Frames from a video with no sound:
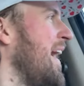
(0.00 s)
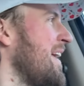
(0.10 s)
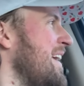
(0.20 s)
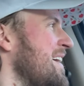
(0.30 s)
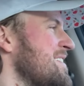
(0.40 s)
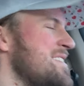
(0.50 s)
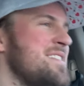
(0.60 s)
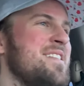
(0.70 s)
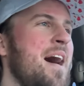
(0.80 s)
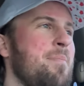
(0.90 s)
I can't
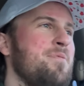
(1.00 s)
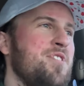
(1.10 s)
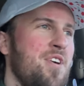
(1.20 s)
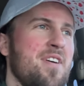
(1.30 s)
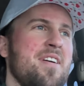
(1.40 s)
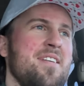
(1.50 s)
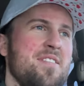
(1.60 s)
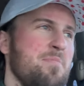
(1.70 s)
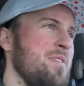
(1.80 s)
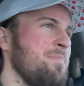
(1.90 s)
stop talking
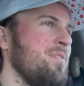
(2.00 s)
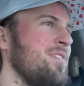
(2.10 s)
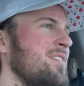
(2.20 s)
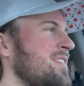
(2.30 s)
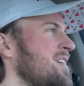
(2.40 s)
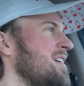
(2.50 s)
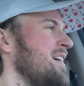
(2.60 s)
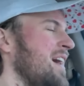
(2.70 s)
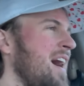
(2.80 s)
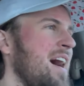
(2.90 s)
to people.
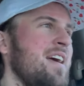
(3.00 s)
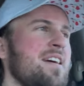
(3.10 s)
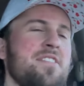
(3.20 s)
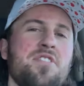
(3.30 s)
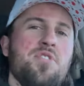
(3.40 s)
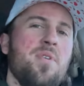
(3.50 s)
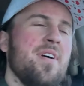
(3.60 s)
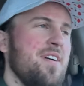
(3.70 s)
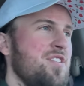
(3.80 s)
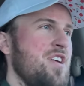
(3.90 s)
I
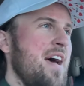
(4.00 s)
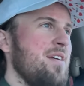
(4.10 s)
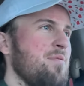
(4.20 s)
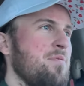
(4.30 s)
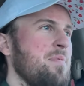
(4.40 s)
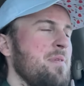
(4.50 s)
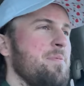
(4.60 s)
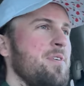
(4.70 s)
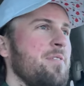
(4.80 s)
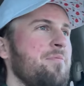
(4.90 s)
enjoy chatting with
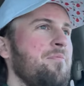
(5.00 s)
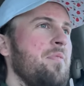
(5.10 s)
people.